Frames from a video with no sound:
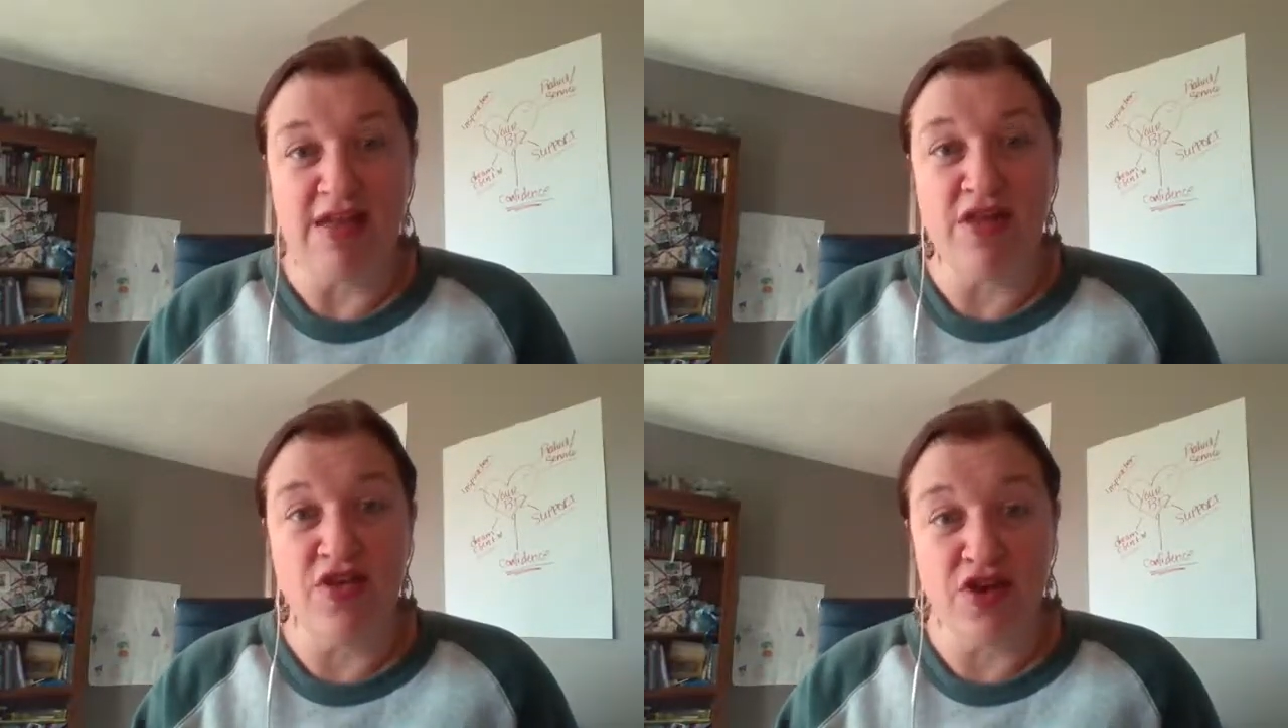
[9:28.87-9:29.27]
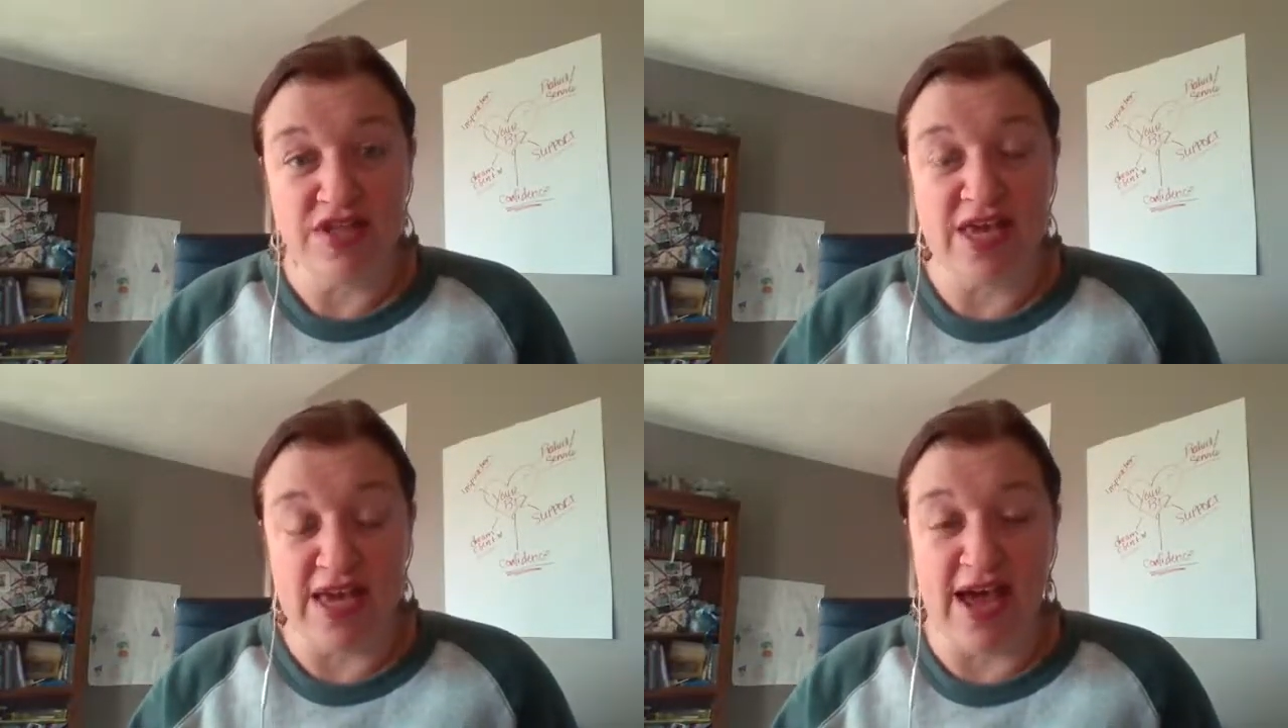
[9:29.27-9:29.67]
And then they're
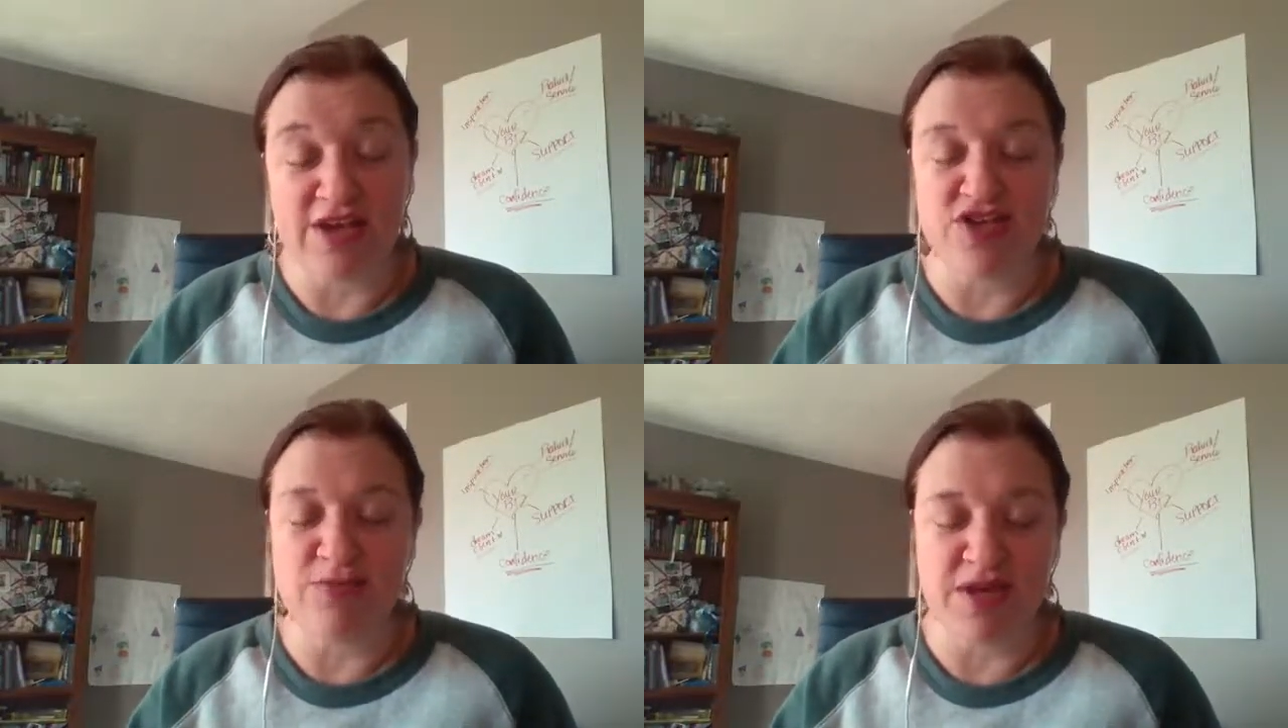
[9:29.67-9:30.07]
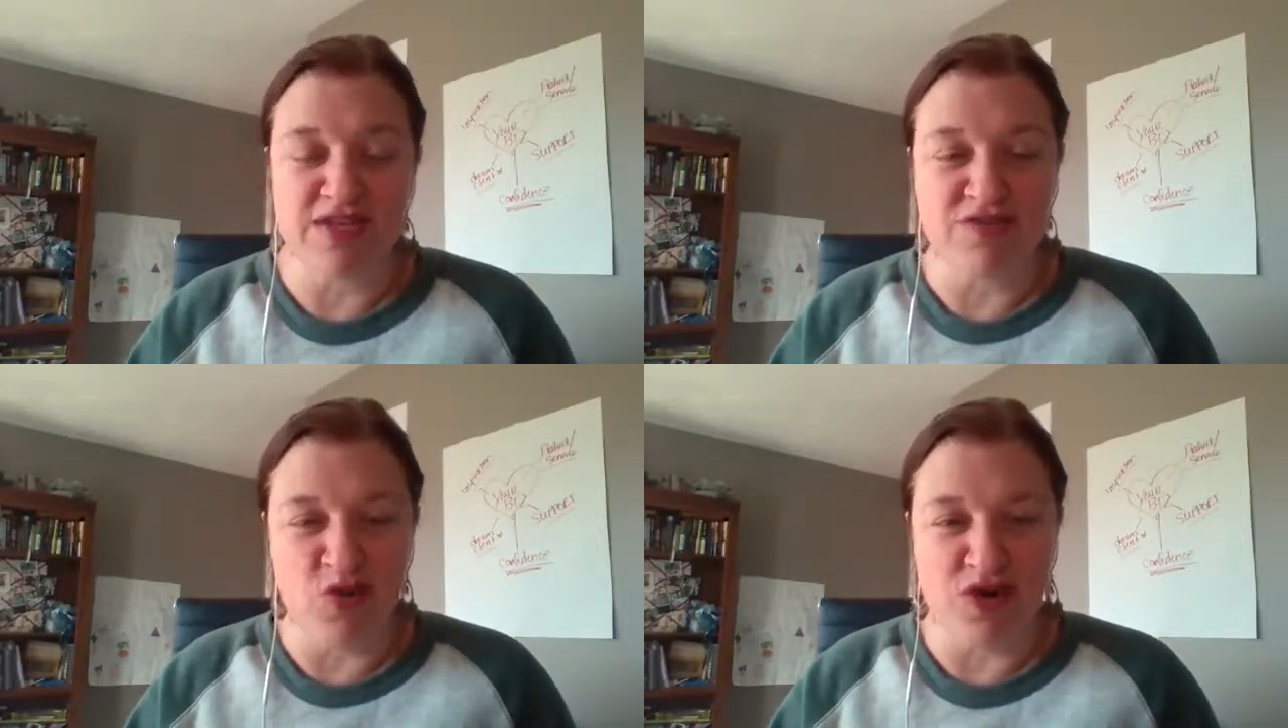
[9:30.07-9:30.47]
going to take action,
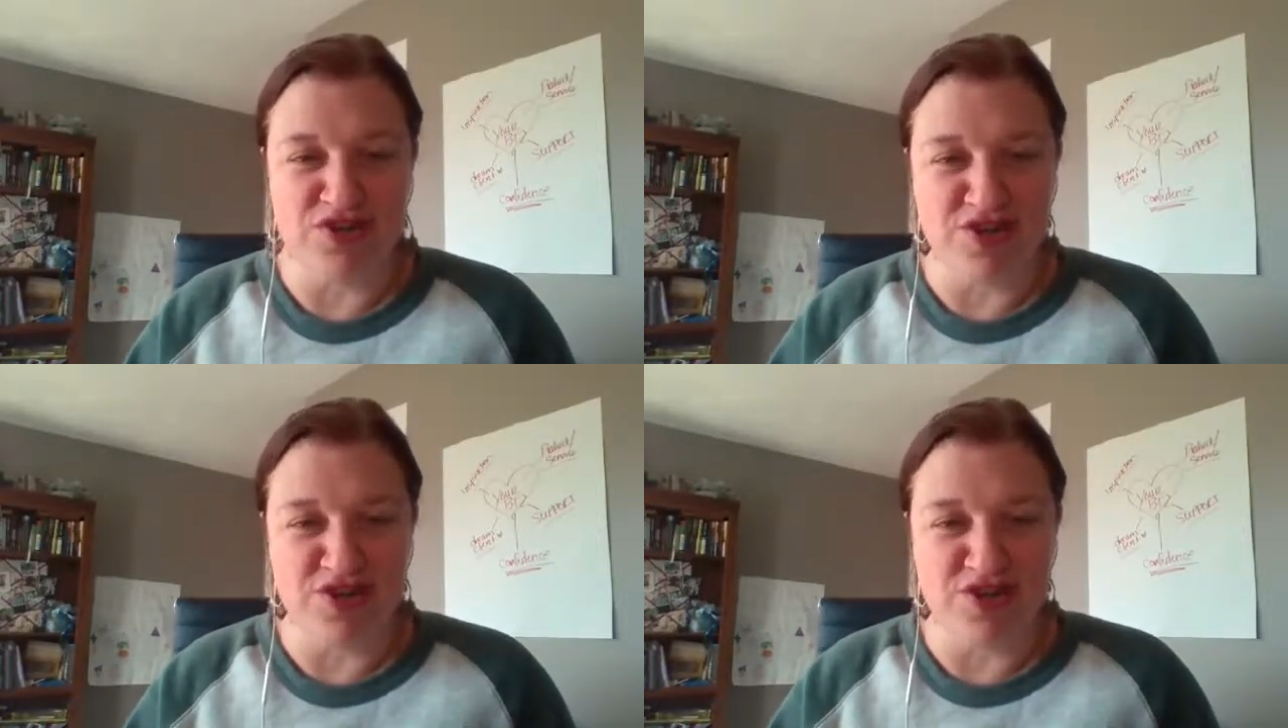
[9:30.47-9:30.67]
because of course